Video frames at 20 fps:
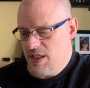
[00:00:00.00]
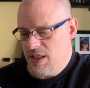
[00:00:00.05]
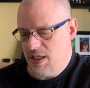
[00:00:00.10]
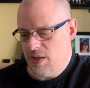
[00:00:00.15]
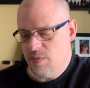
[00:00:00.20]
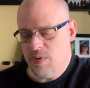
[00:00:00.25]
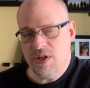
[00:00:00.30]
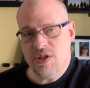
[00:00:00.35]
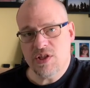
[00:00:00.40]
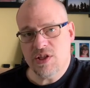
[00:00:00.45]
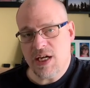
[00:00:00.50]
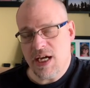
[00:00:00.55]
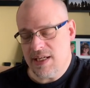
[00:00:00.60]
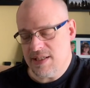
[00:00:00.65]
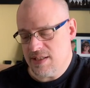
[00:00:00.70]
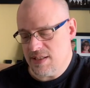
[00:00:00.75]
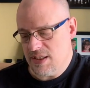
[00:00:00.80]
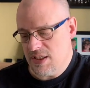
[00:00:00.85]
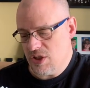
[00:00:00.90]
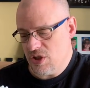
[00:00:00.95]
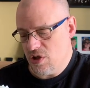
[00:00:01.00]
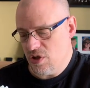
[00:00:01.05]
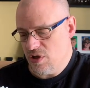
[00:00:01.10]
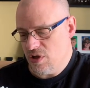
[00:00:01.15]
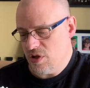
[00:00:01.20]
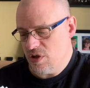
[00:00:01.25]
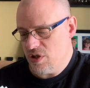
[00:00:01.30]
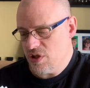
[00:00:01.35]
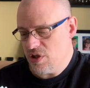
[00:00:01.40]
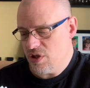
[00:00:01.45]
and when Shasta
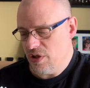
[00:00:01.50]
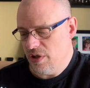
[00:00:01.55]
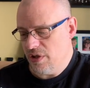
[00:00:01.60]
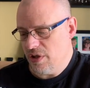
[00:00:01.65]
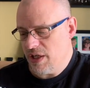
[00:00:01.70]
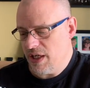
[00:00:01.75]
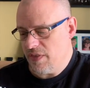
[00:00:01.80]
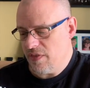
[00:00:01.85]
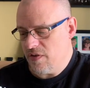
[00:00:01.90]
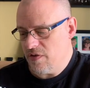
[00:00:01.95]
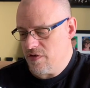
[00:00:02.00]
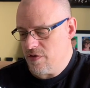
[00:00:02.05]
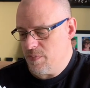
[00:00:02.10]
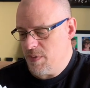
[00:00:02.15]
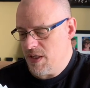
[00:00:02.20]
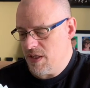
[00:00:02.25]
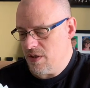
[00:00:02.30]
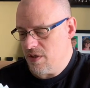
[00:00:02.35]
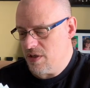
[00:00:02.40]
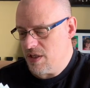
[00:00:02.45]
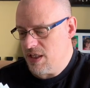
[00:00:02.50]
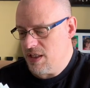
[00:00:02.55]
turned to look at the speaker,